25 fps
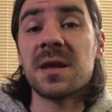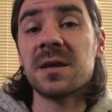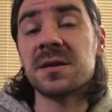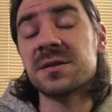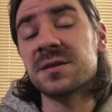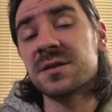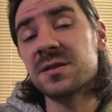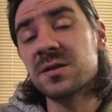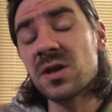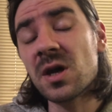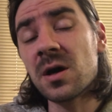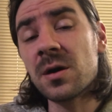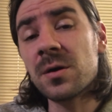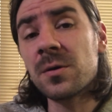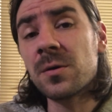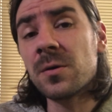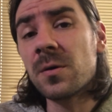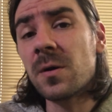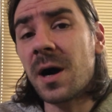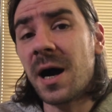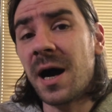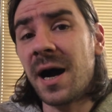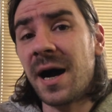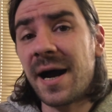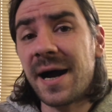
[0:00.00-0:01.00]

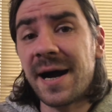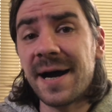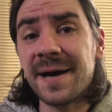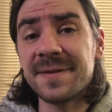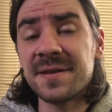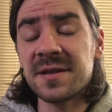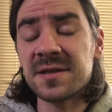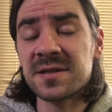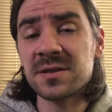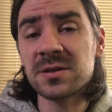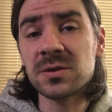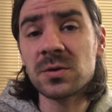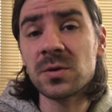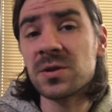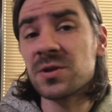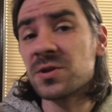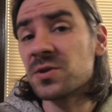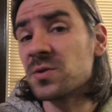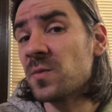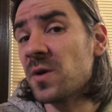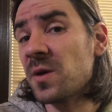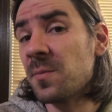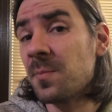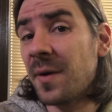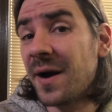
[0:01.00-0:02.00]
So this is going
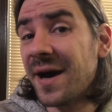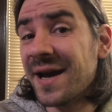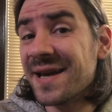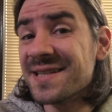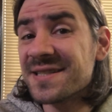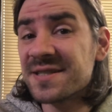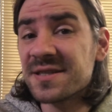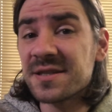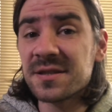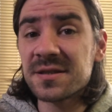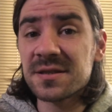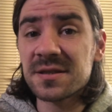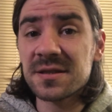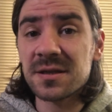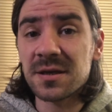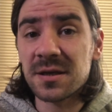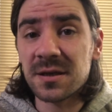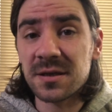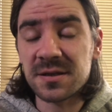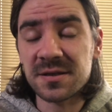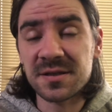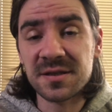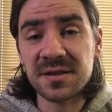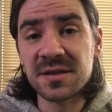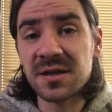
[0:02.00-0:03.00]
to be Pisces
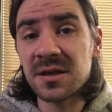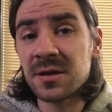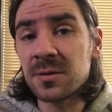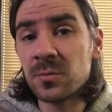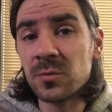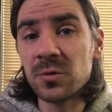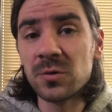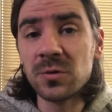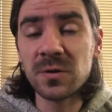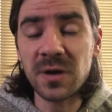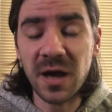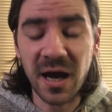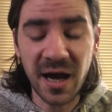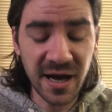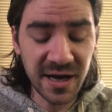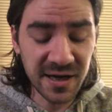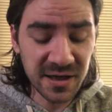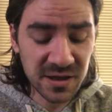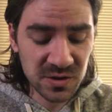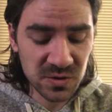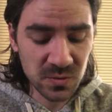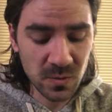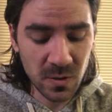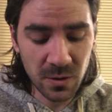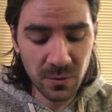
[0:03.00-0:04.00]
Sun, Moon
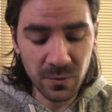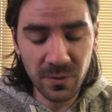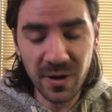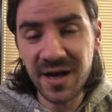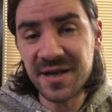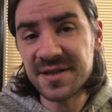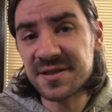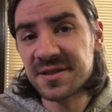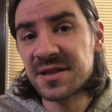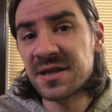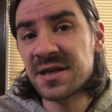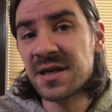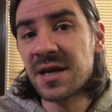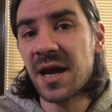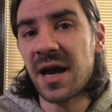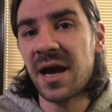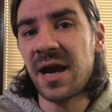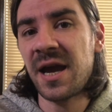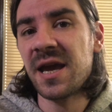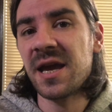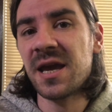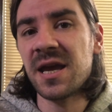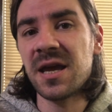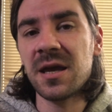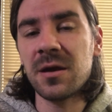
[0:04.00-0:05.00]
and as well Rising,
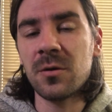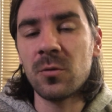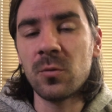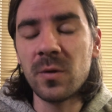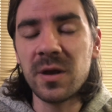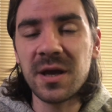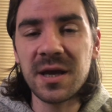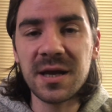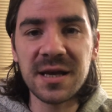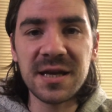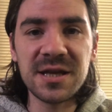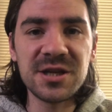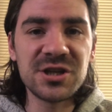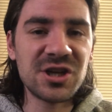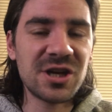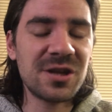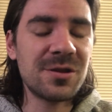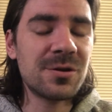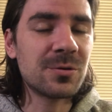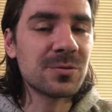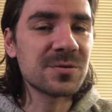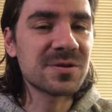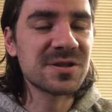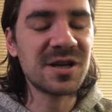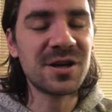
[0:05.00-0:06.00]
a weekly
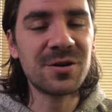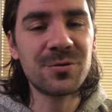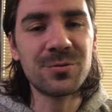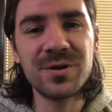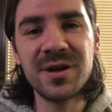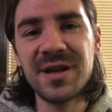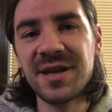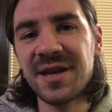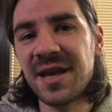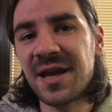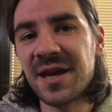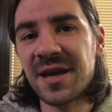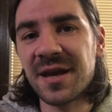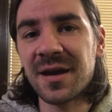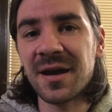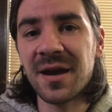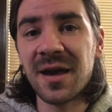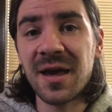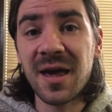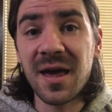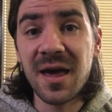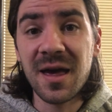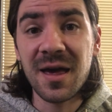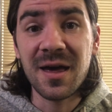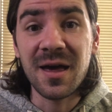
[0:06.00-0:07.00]
general tarot reading,
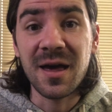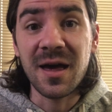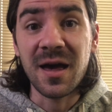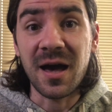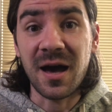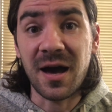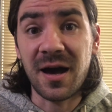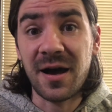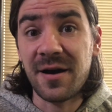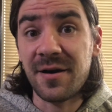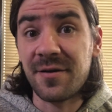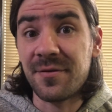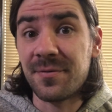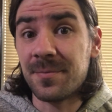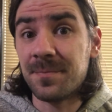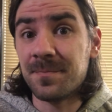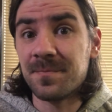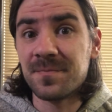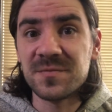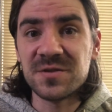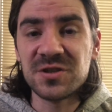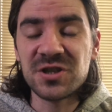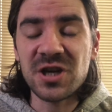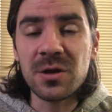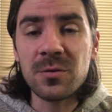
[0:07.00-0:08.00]

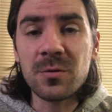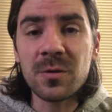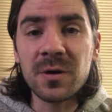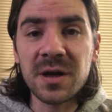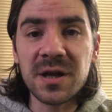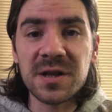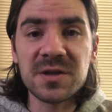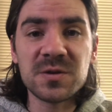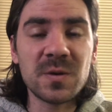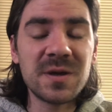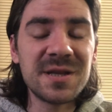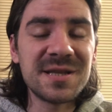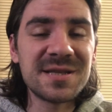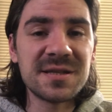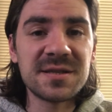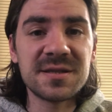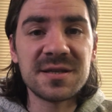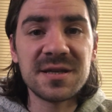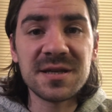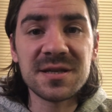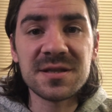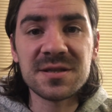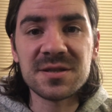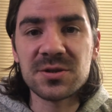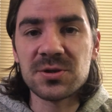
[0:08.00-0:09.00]
January
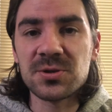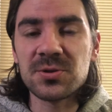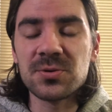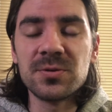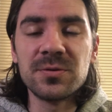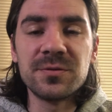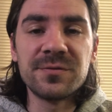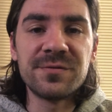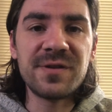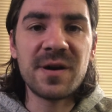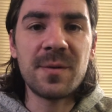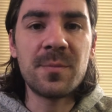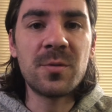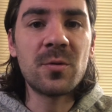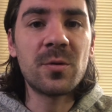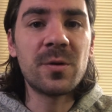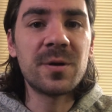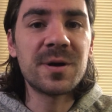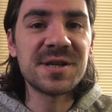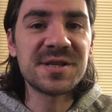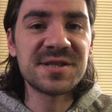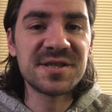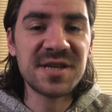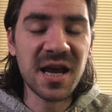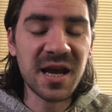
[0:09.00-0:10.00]
26th to
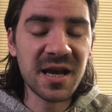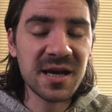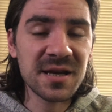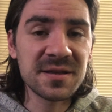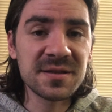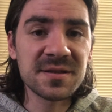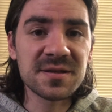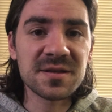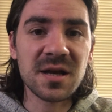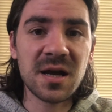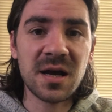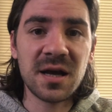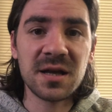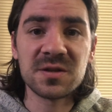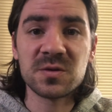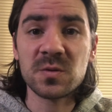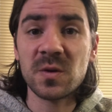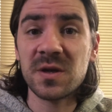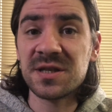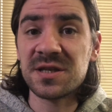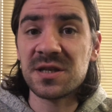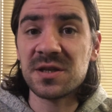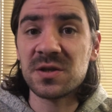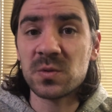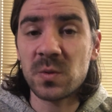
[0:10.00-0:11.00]
February 2nd,
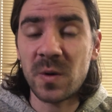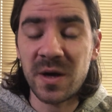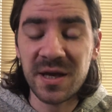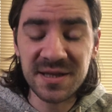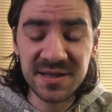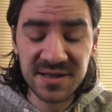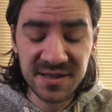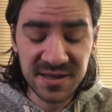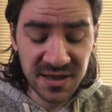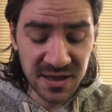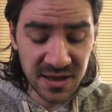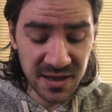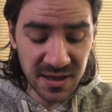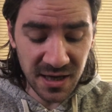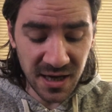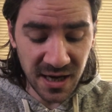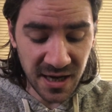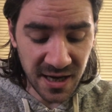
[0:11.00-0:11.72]
2020.